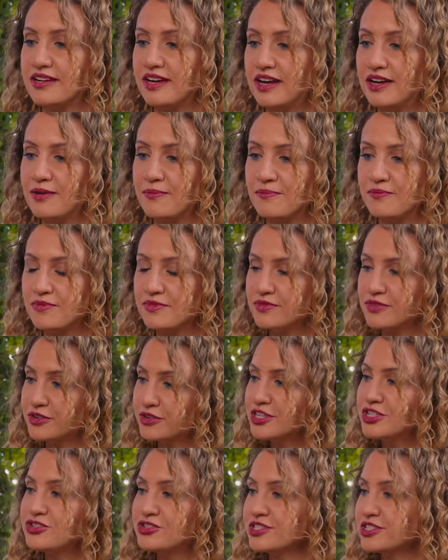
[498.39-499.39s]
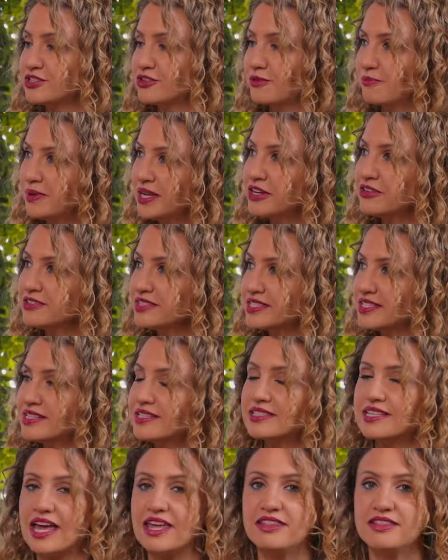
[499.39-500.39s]
um, their interests, their
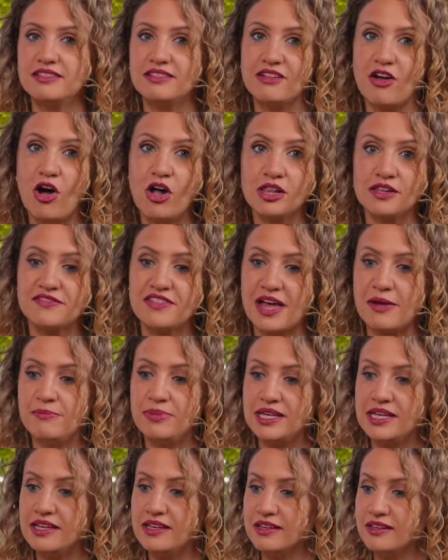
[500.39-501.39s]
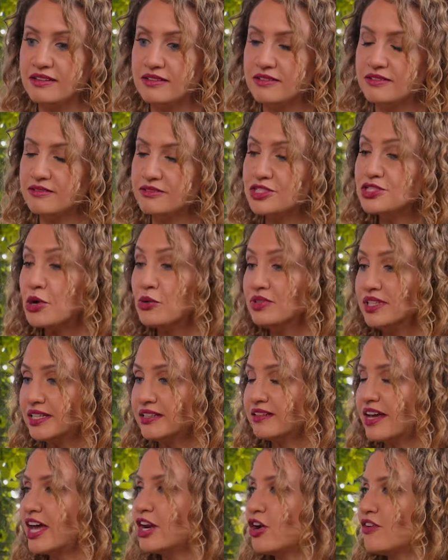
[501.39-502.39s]
appearances, and all of that being
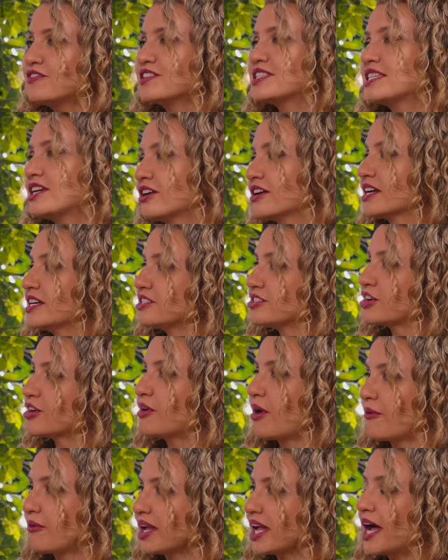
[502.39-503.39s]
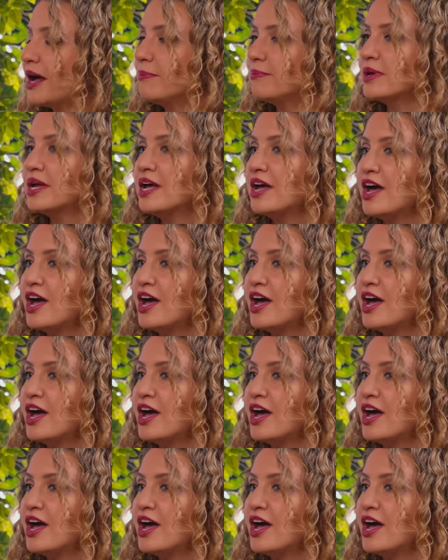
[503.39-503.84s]
stolen. And obviously, our kids are growing up.